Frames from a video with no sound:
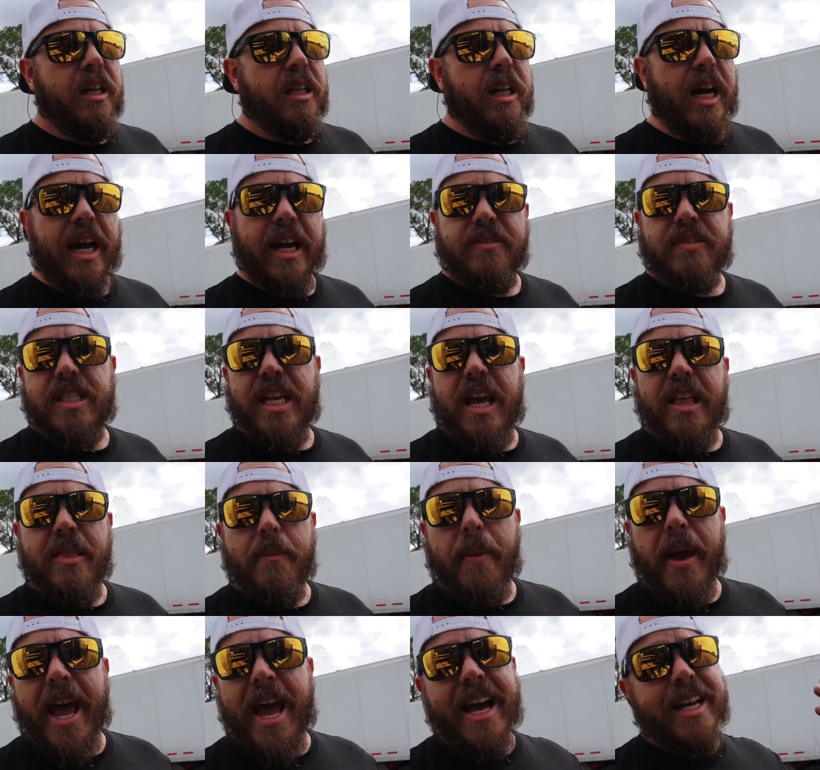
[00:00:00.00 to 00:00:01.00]
Like I said in the
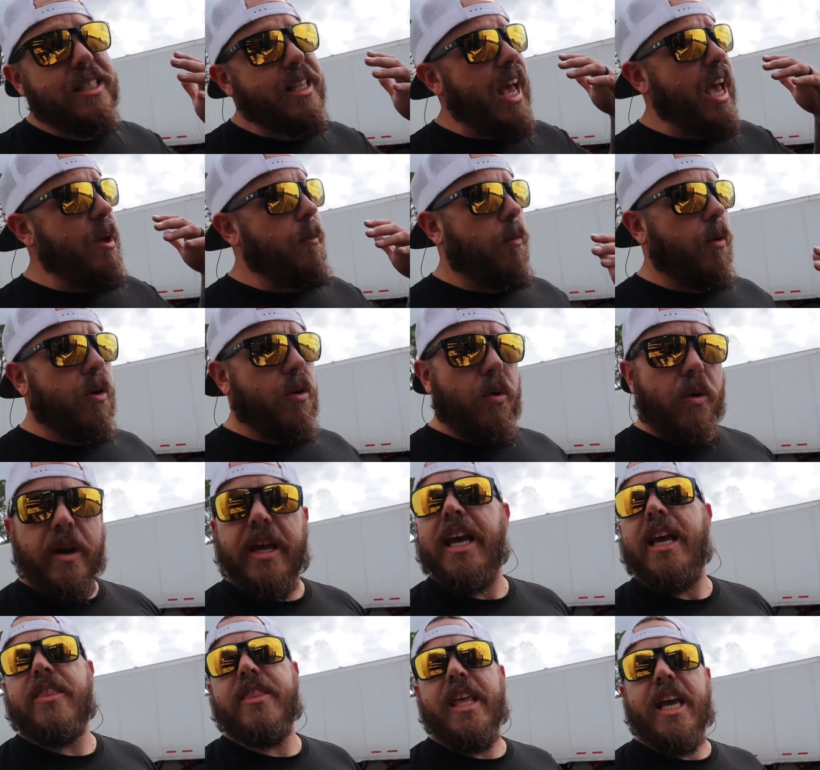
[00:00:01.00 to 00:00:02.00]
past, hey, we're going
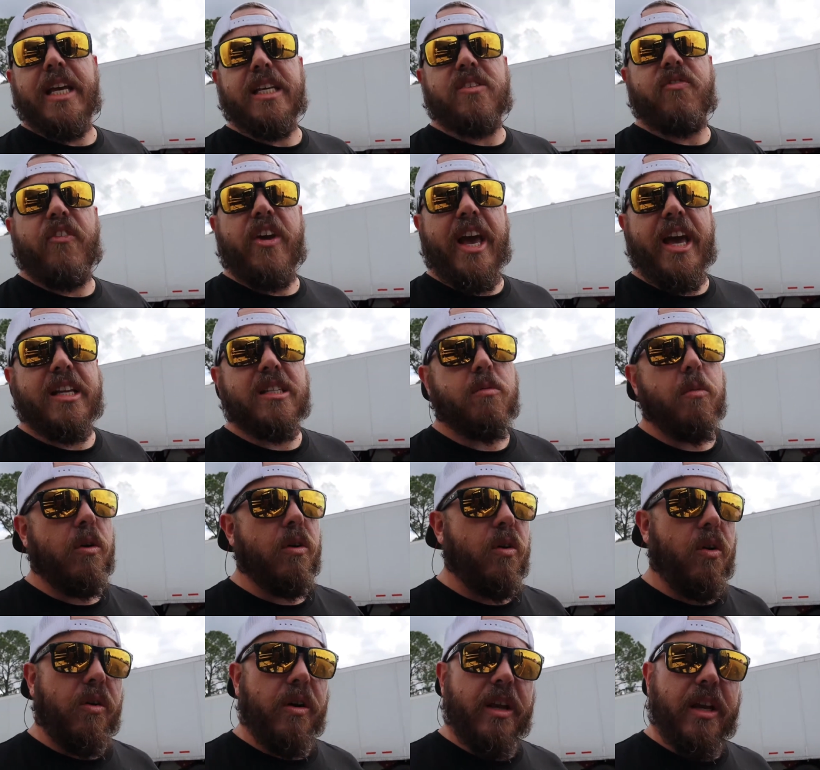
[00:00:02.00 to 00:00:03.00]
to get things fixed. We're
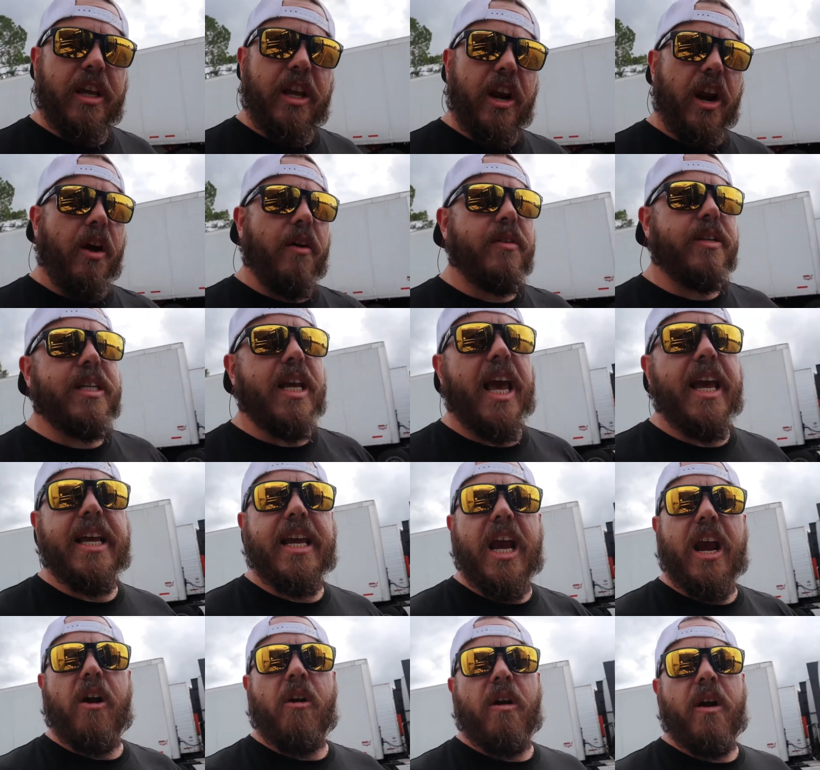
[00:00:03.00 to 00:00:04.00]
going to, you know, take
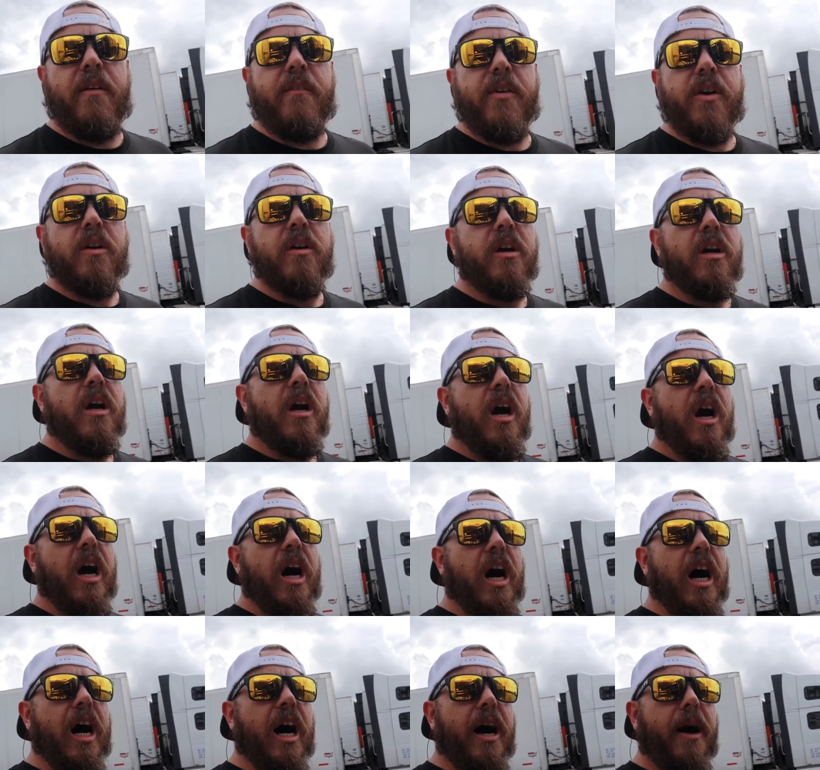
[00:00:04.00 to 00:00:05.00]
care of her.
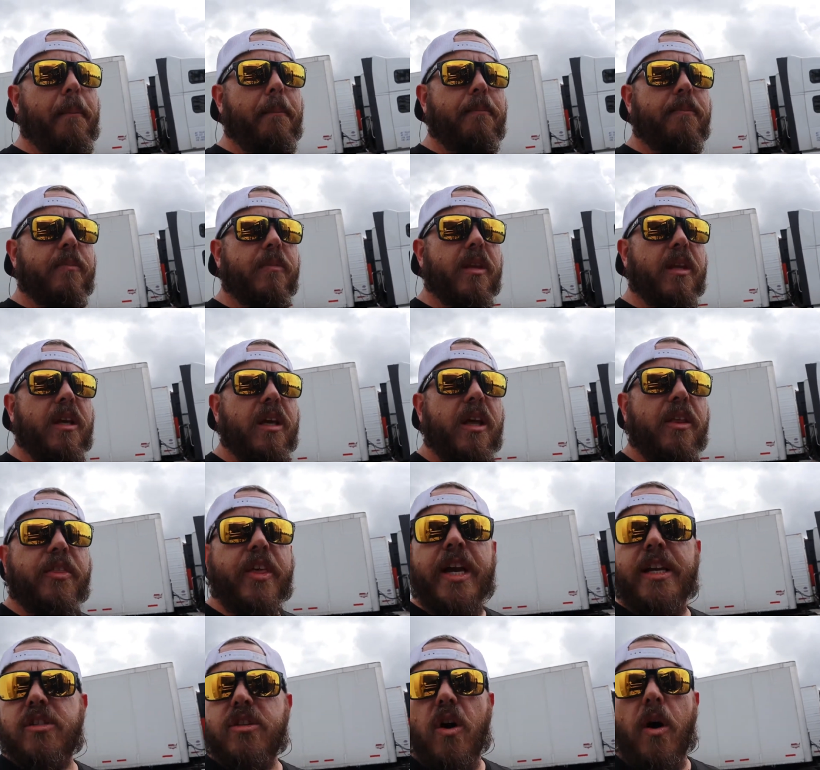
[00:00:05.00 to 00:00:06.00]
Um,
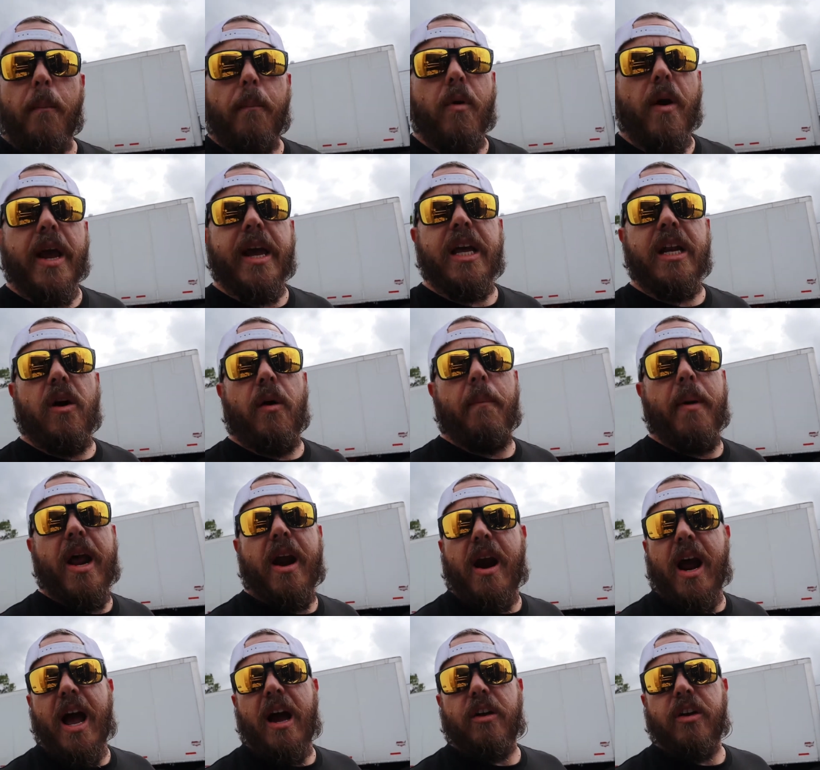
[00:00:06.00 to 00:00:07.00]
things going to break. It don't
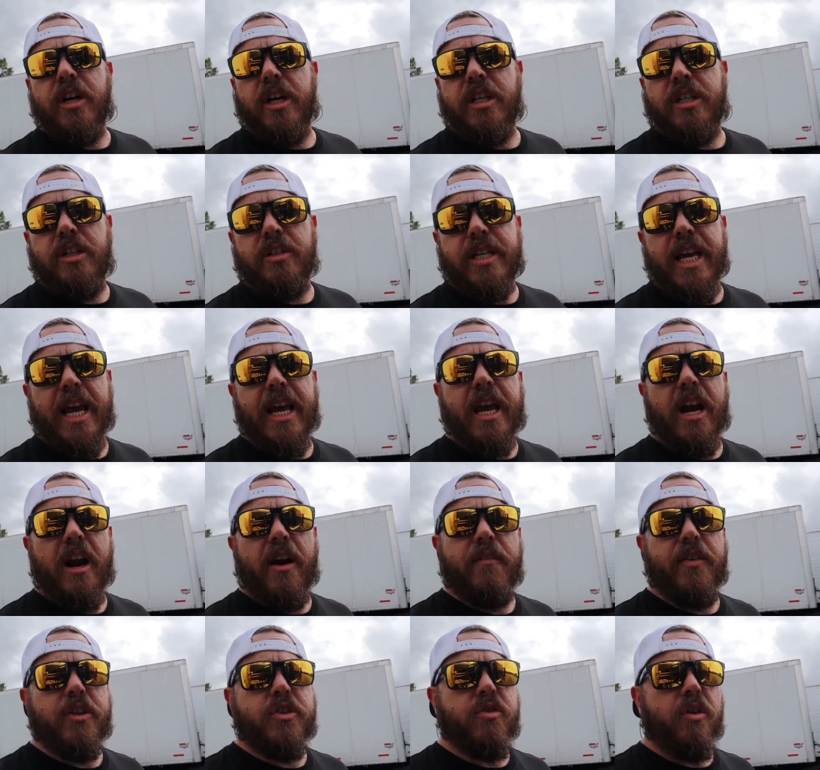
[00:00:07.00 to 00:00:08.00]
matter how good you take care
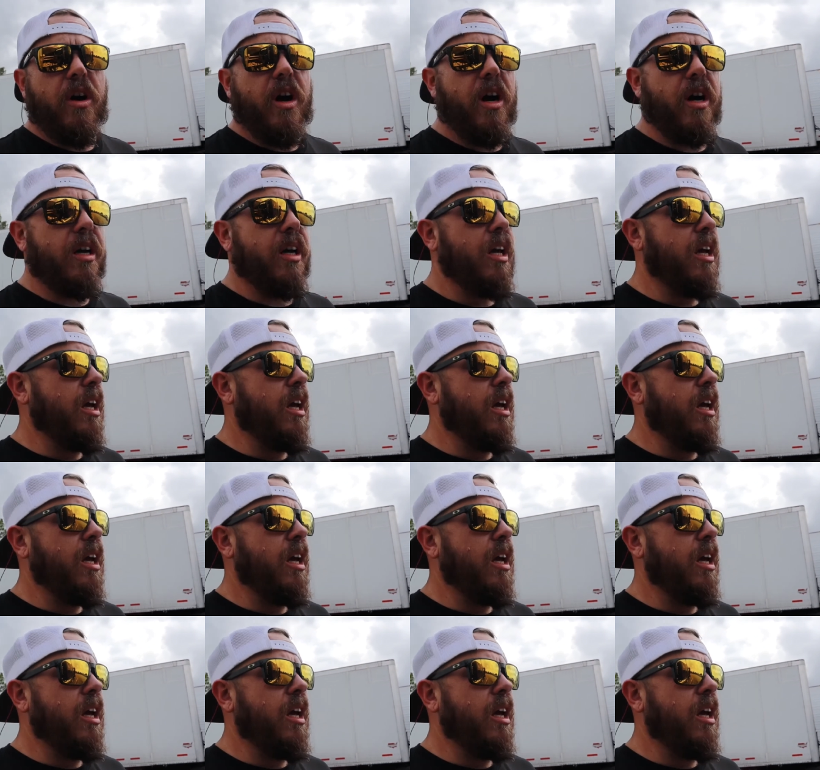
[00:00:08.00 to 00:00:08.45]
of your truck.